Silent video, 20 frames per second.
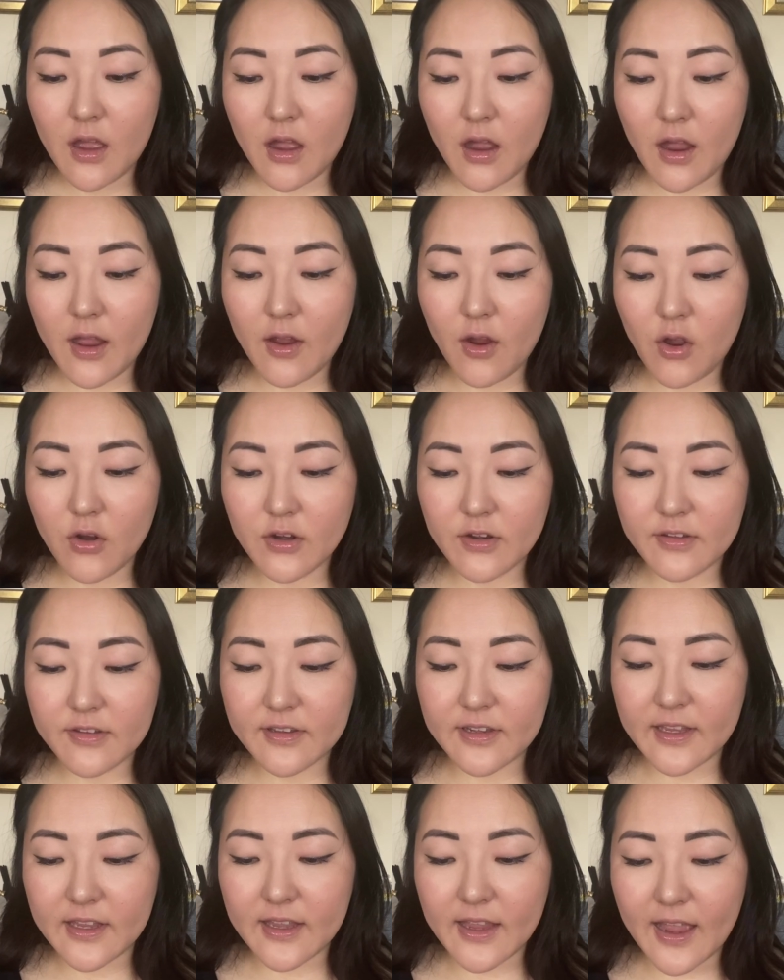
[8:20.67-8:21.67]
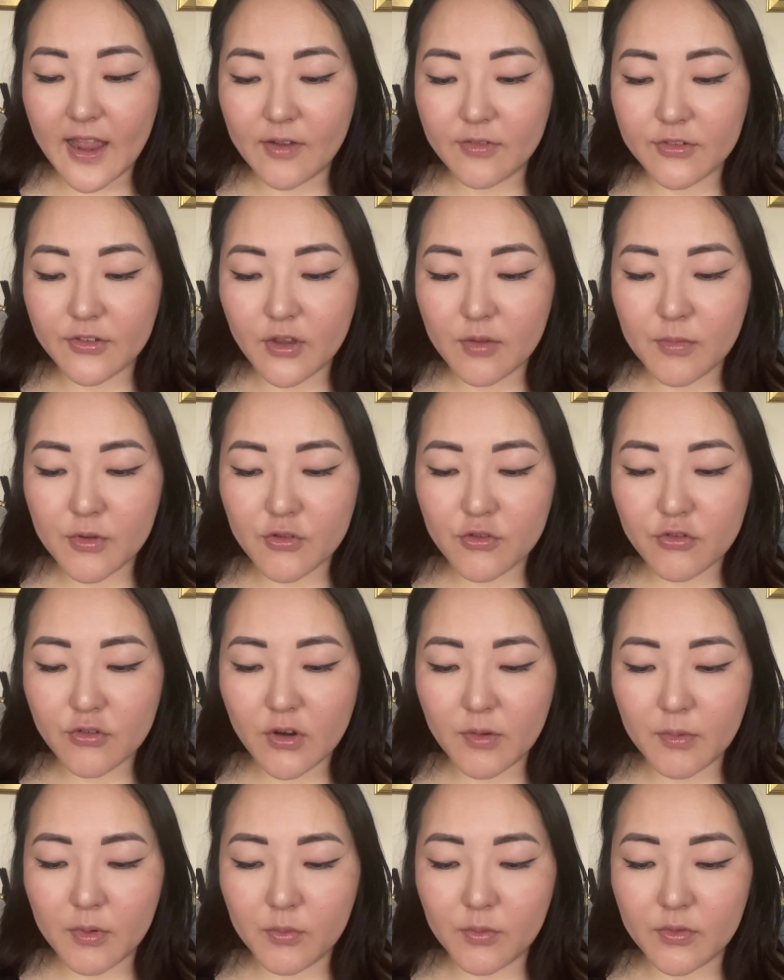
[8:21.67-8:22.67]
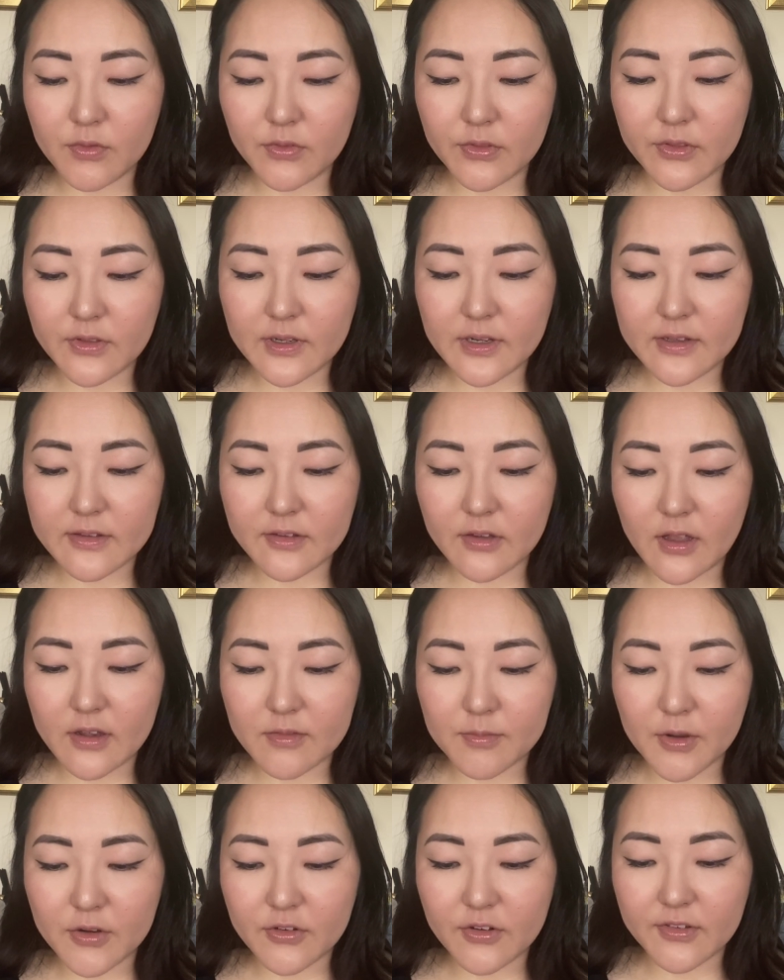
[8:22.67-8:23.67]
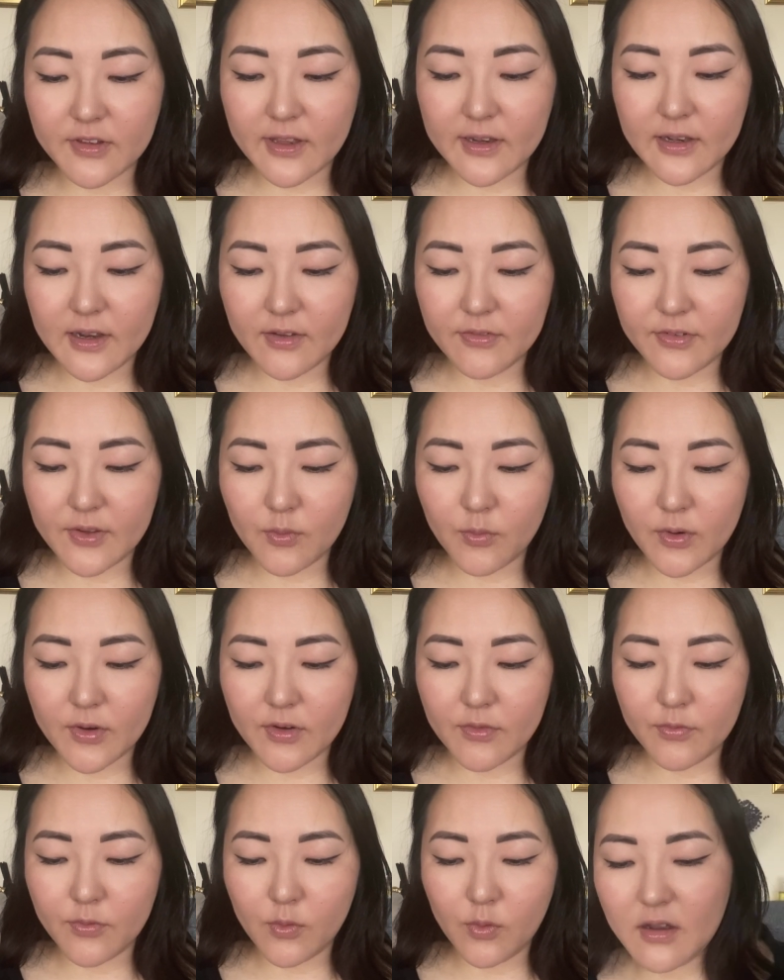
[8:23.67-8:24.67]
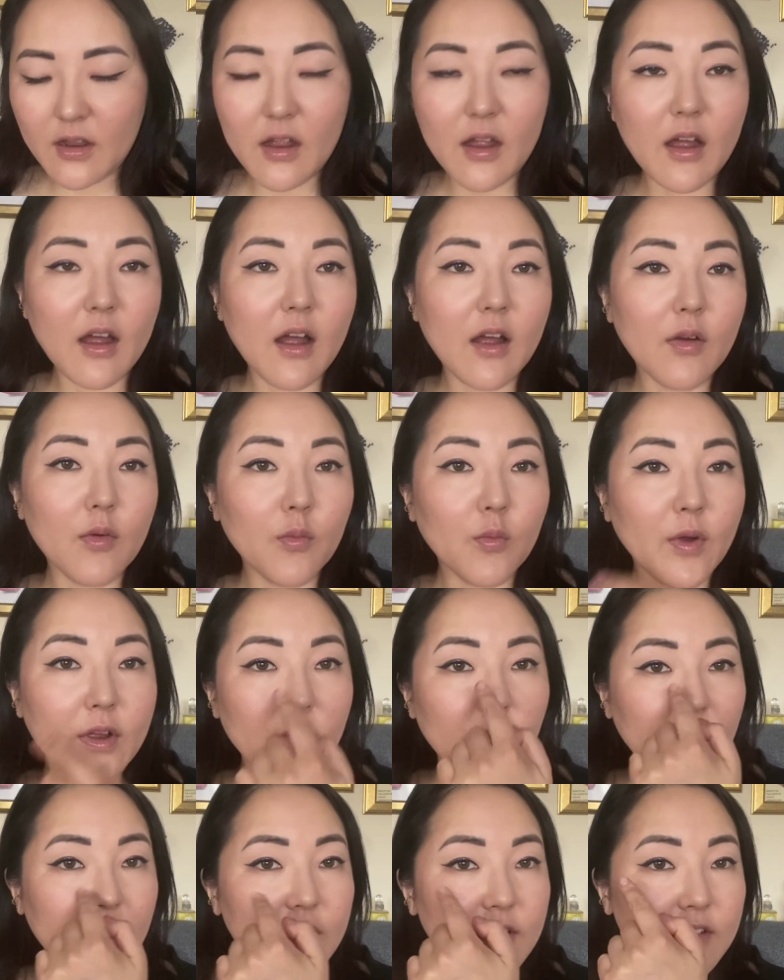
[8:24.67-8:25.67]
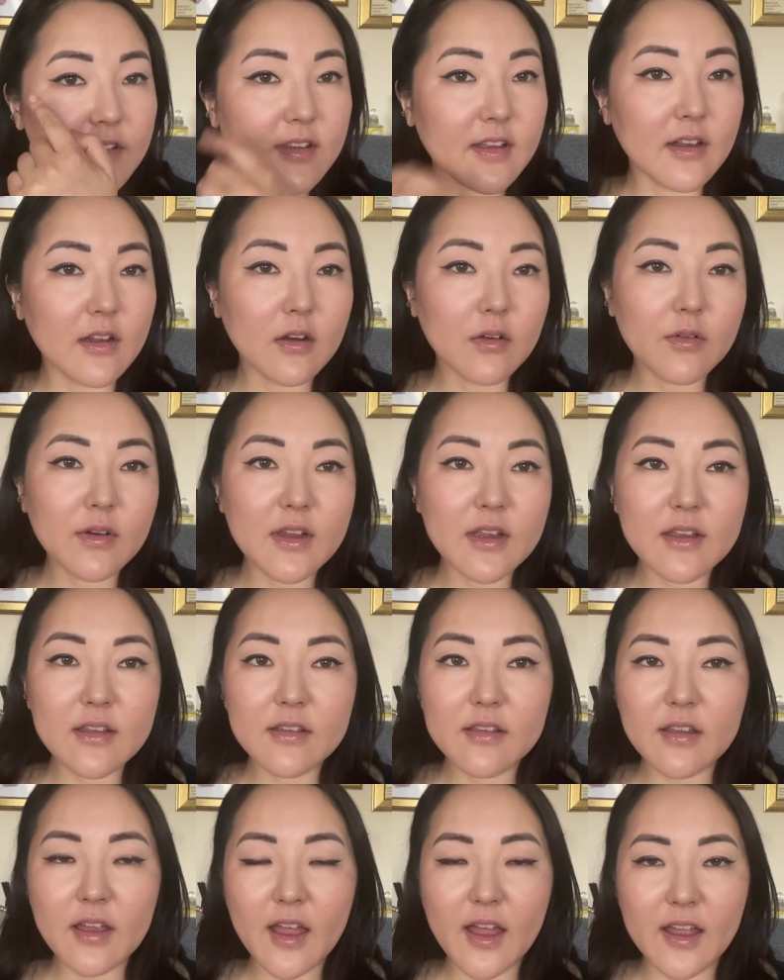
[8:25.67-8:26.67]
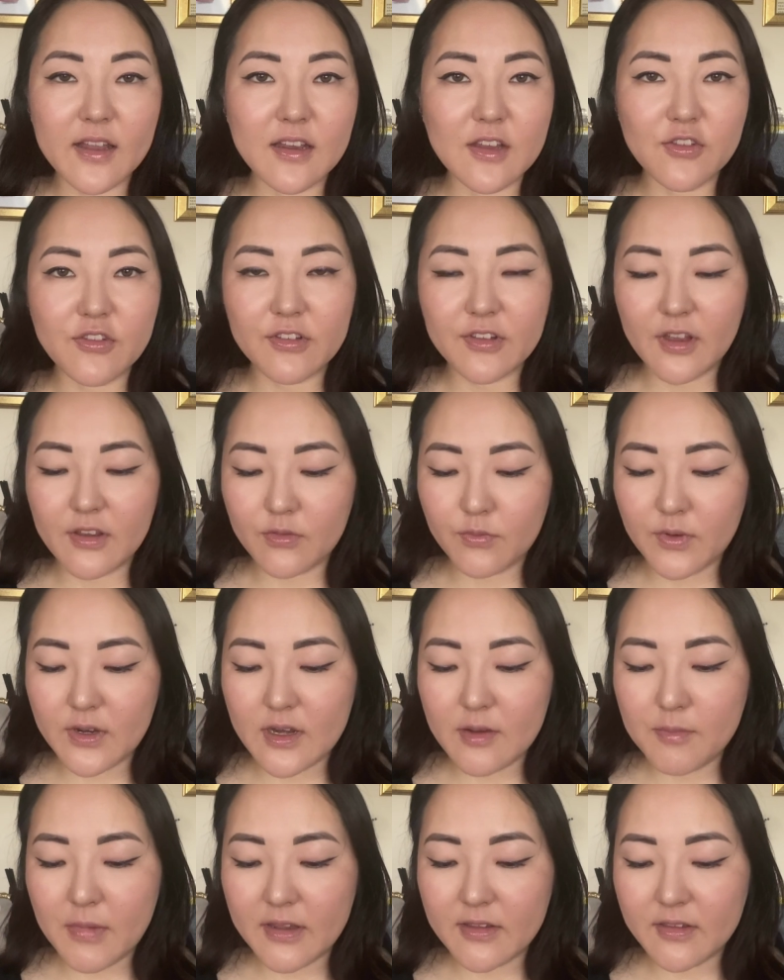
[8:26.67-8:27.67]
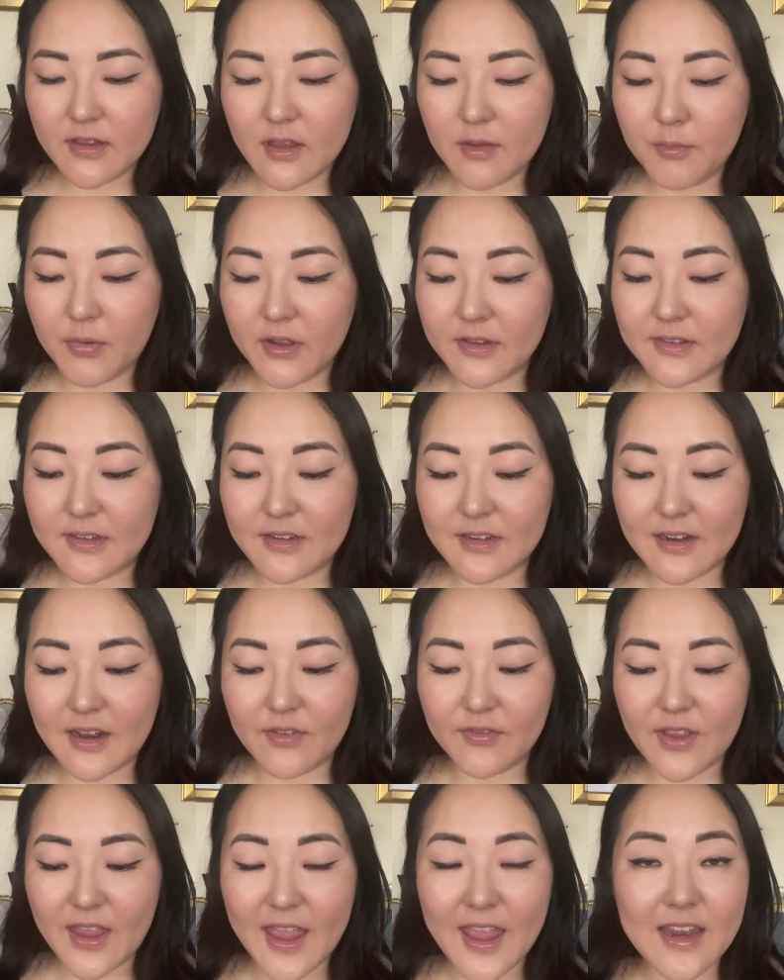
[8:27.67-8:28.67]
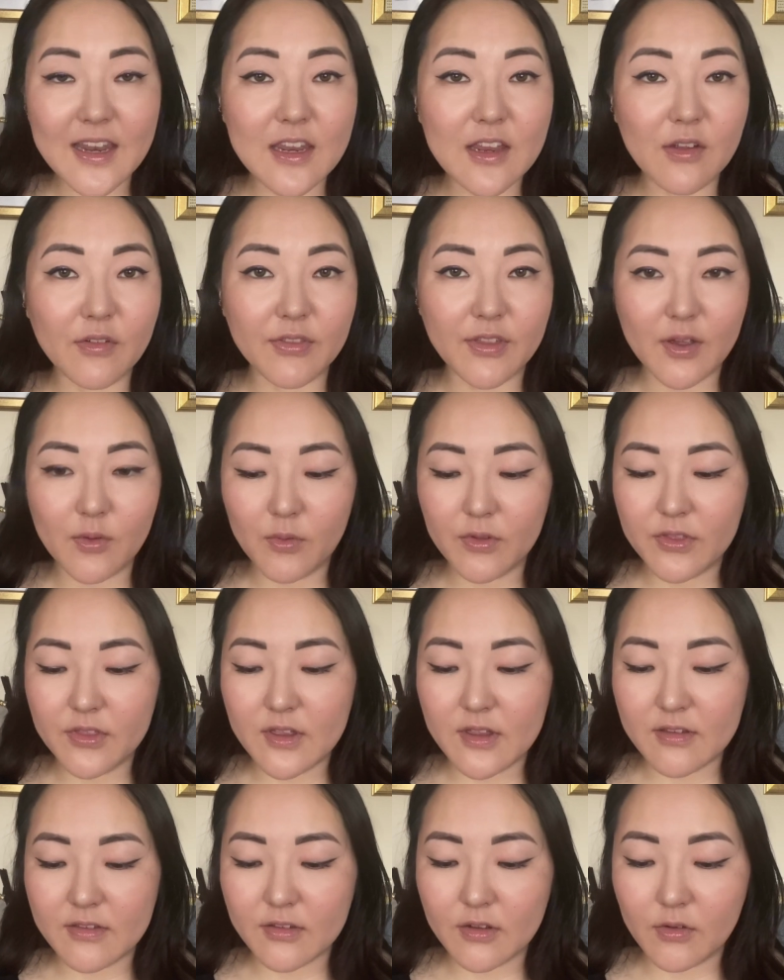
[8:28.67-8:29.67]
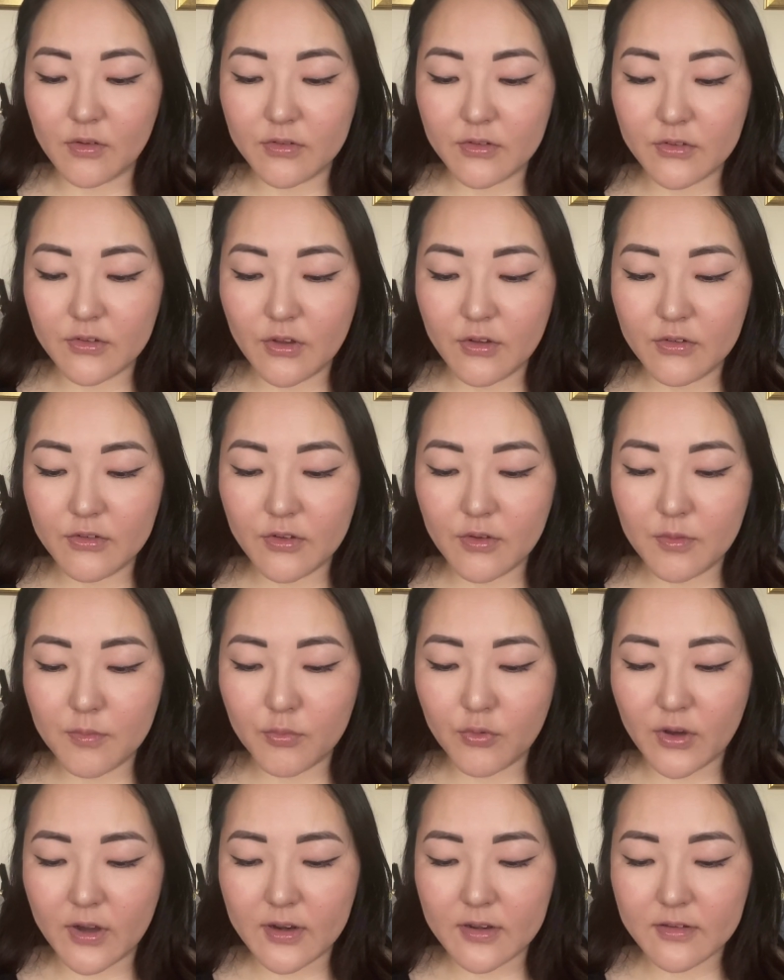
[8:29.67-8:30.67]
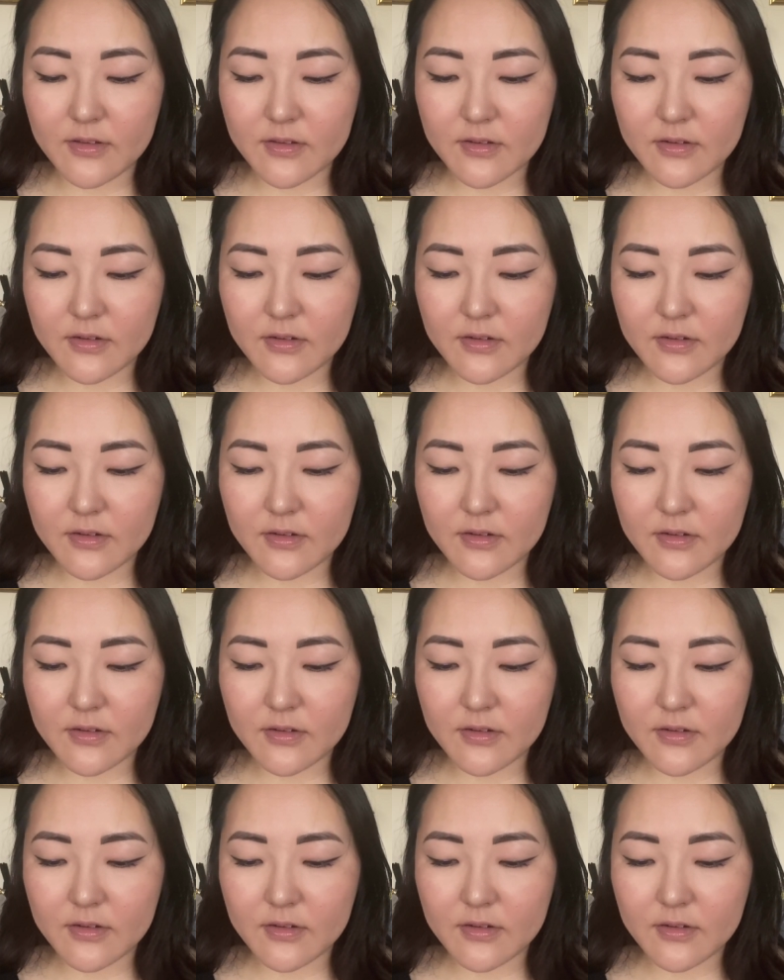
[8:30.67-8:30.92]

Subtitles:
I honestly have so much trouble with glitter, as much as I love it, where it falls where your concealer is and it just gets really messy, but I didn't have any of that with this, so I was so impressed.